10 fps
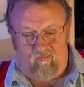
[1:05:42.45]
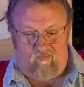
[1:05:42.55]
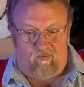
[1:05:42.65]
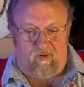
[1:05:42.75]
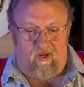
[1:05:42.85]

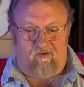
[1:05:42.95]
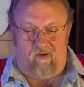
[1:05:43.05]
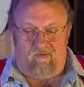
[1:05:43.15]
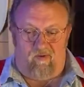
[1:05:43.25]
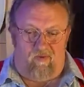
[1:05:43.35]
from
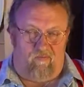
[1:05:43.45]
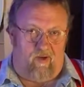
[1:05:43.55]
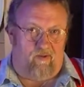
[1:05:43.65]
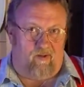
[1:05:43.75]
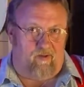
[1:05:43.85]
nineteen
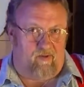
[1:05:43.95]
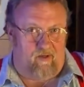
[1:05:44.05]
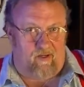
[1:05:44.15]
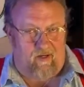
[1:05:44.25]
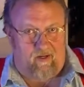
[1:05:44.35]
seventy-five to nineteen
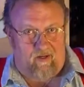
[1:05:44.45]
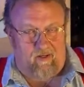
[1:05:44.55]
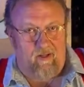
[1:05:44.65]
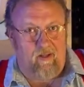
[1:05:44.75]
ninety-nine.